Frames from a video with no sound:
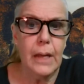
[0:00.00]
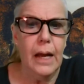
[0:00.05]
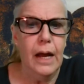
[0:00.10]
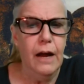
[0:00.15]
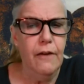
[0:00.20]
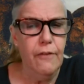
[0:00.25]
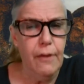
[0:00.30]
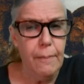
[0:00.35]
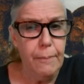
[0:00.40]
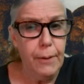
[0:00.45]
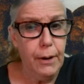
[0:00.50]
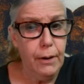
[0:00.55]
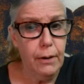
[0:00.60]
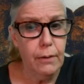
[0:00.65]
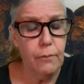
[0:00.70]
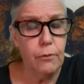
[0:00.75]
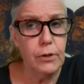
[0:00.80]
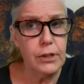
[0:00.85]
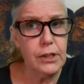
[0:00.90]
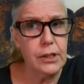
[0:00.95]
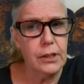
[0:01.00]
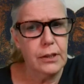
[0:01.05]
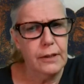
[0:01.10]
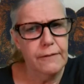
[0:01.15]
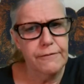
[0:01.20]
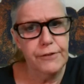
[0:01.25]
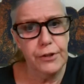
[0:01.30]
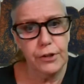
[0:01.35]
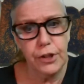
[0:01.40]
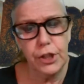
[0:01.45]
every parent wants to
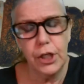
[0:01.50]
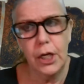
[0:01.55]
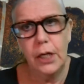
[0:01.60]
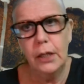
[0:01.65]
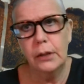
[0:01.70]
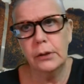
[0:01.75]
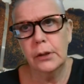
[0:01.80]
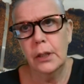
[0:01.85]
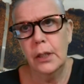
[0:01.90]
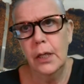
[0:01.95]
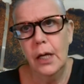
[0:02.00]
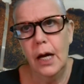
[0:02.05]
love their child.